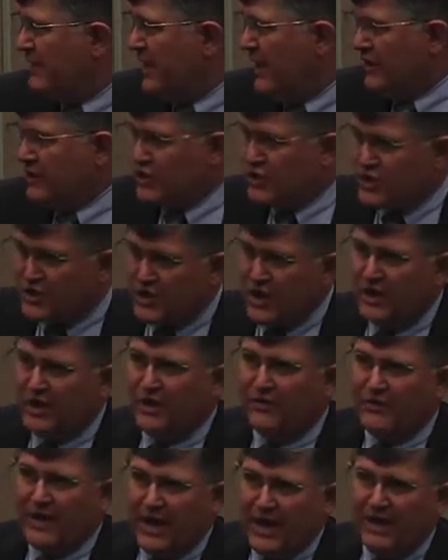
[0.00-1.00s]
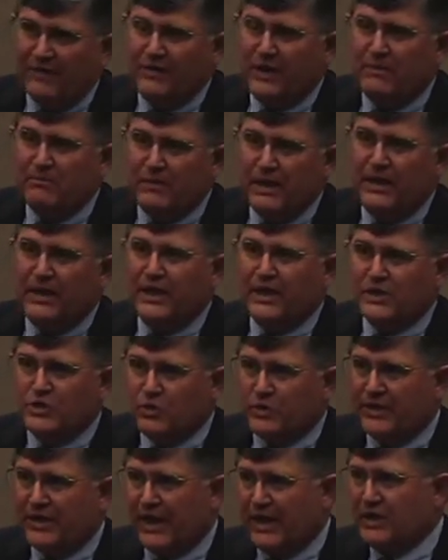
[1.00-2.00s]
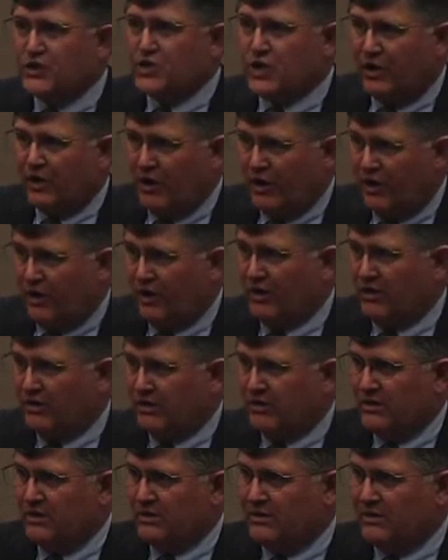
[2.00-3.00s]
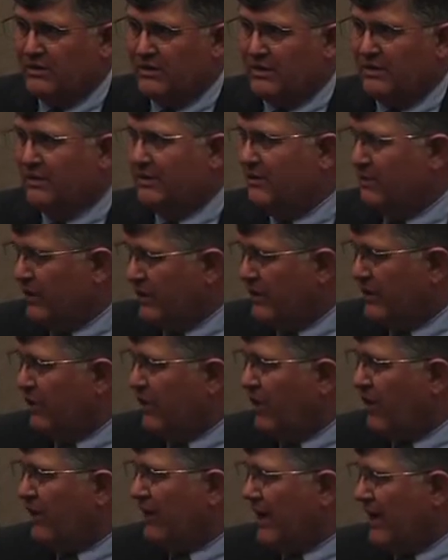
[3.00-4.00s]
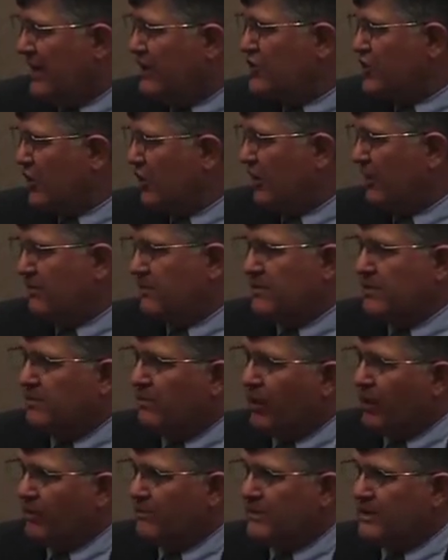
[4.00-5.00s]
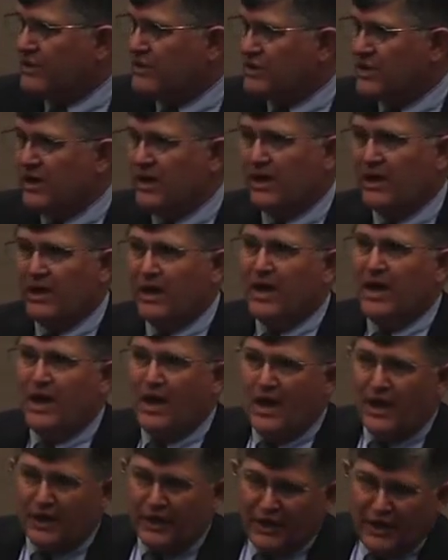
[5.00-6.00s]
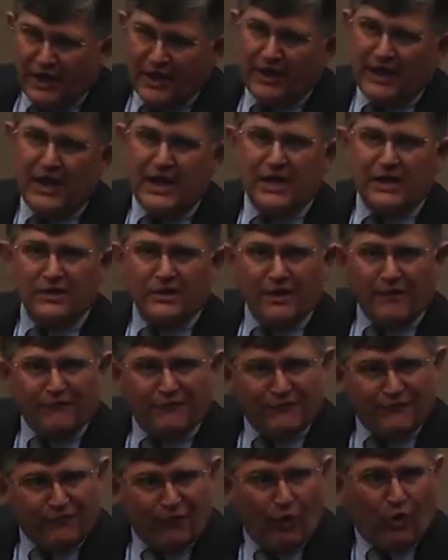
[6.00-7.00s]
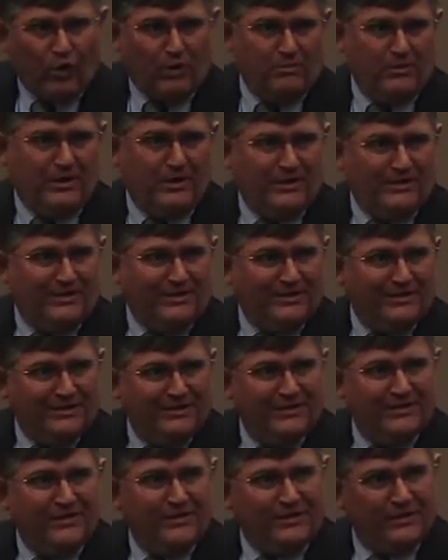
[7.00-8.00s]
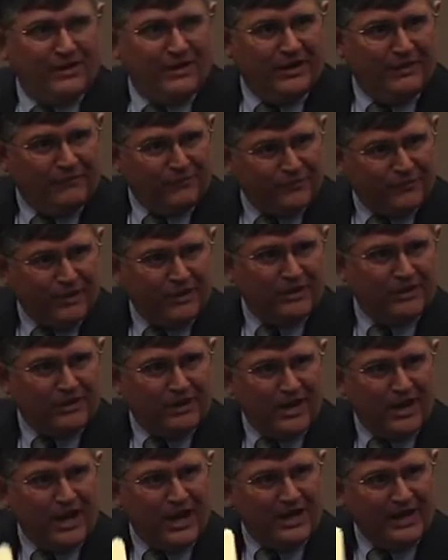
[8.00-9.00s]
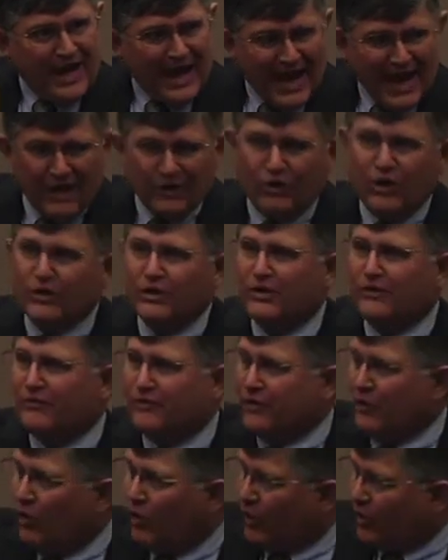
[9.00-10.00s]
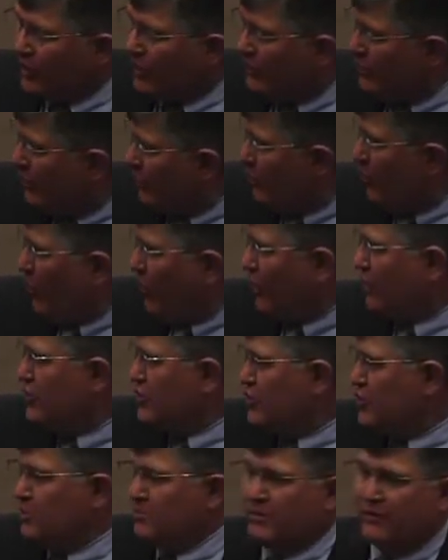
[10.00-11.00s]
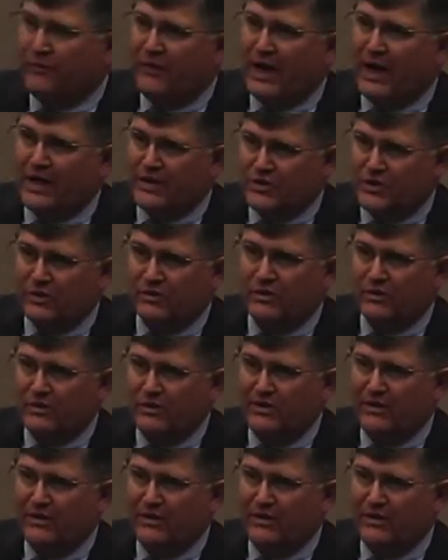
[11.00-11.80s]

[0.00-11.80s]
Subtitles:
Instead of having meetings with HR, where there are HR departments, getting the foreman, the frontline, out on the floor, work supervisor,